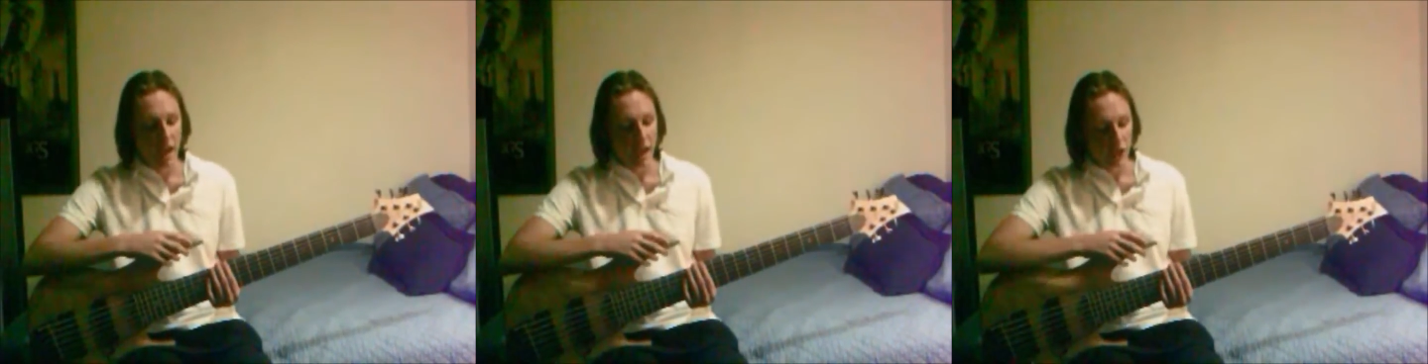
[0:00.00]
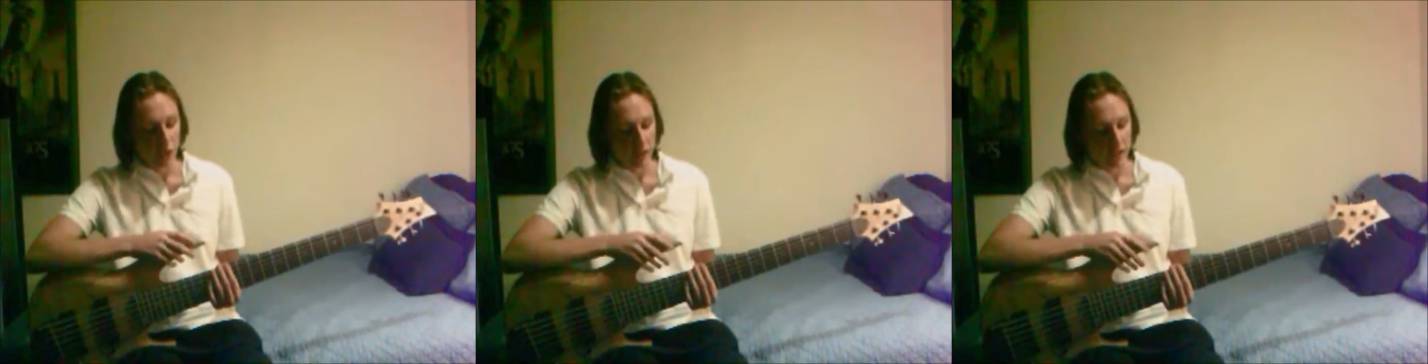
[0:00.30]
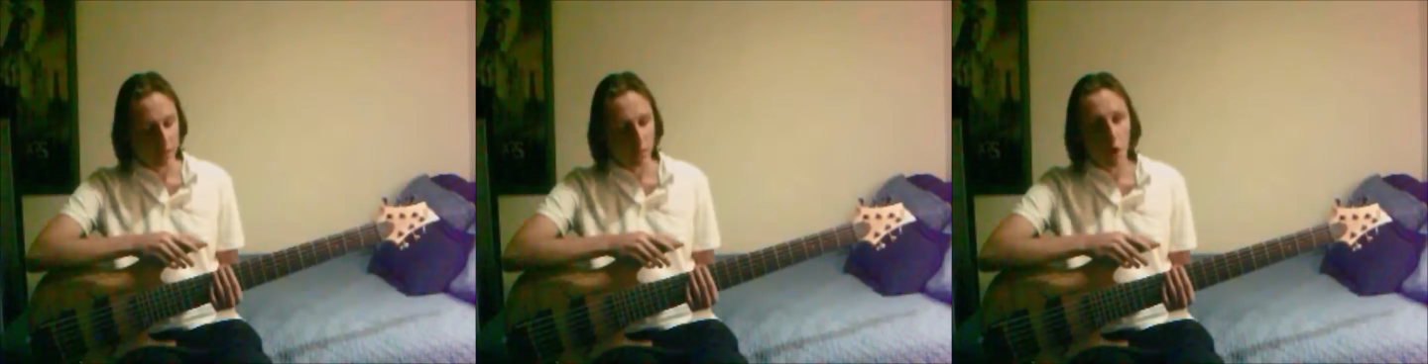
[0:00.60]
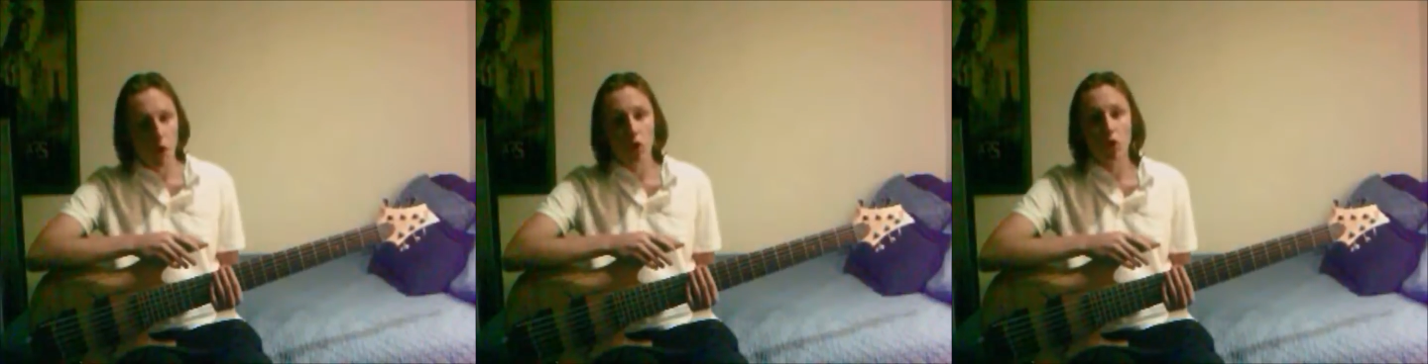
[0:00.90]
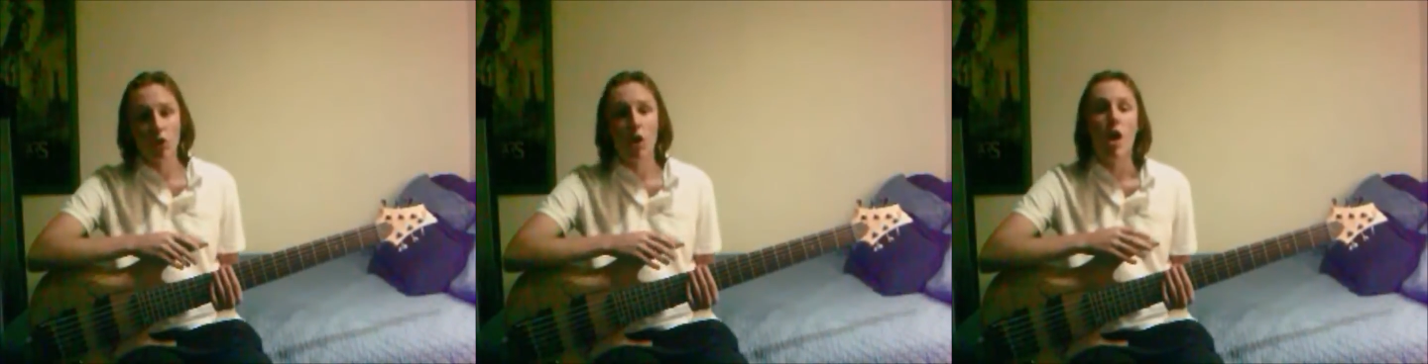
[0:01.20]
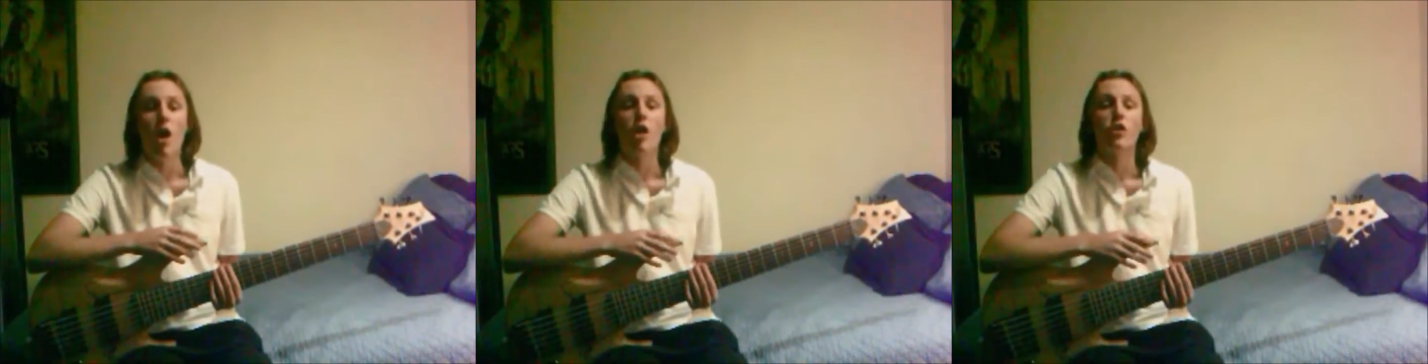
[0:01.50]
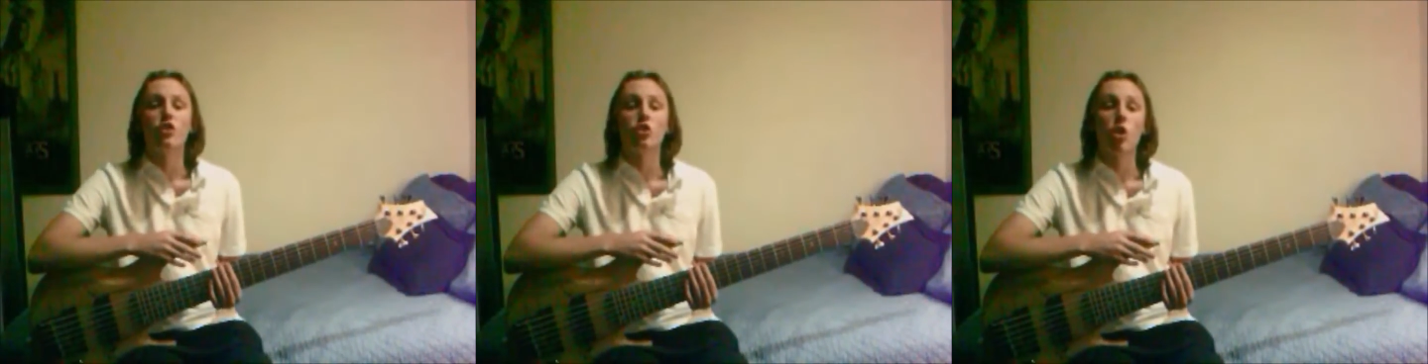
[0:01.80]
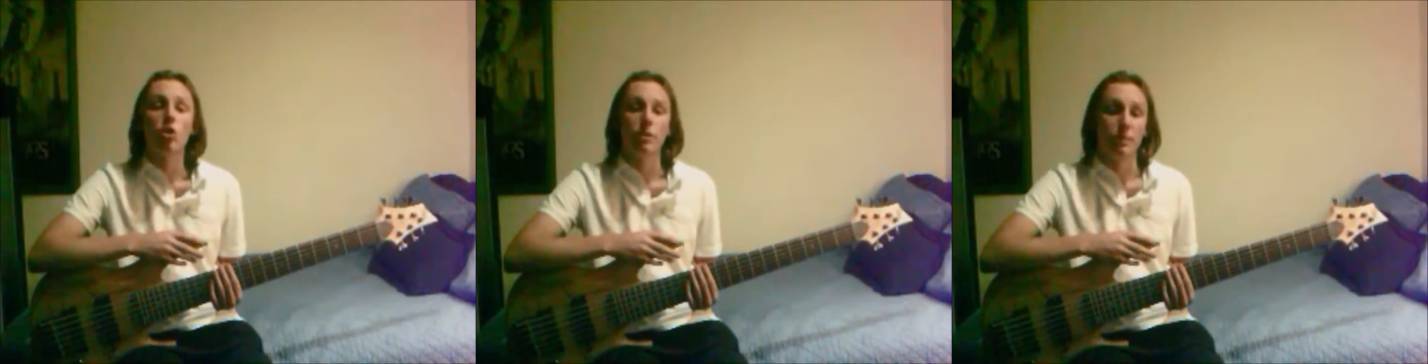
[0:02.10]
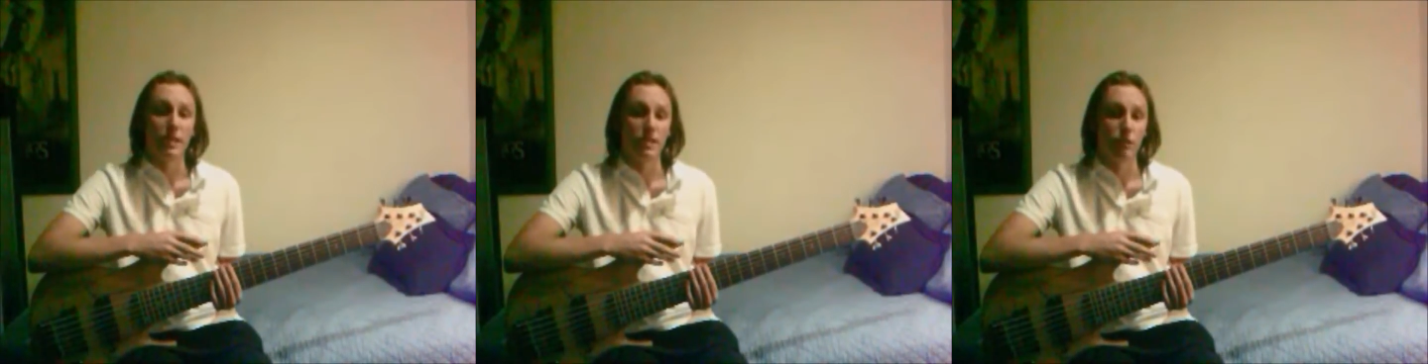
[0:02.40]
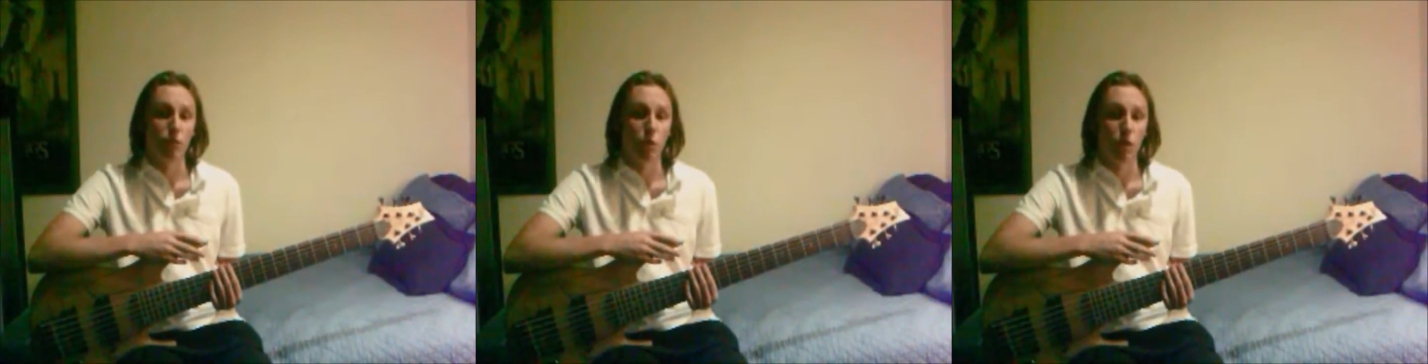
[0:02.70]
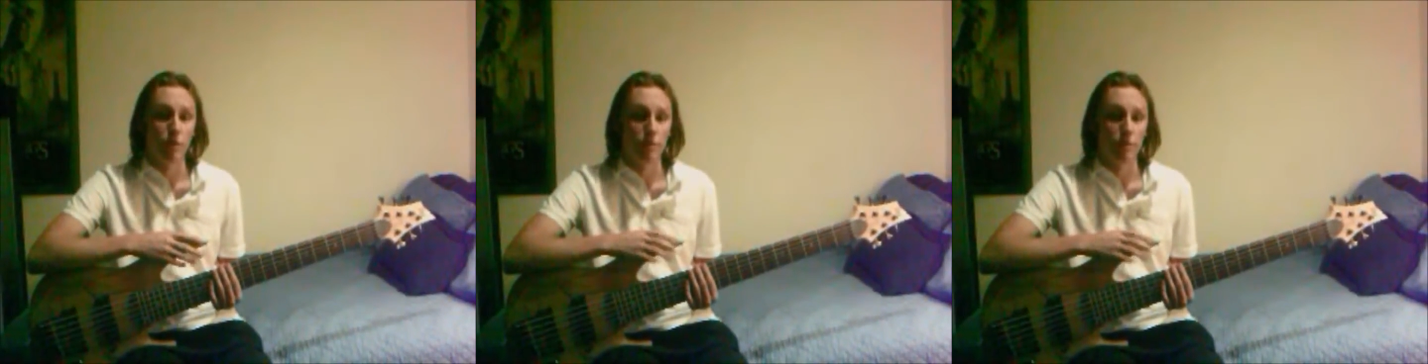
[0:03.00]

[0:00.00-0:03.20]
into a smaller, solid piece of wood,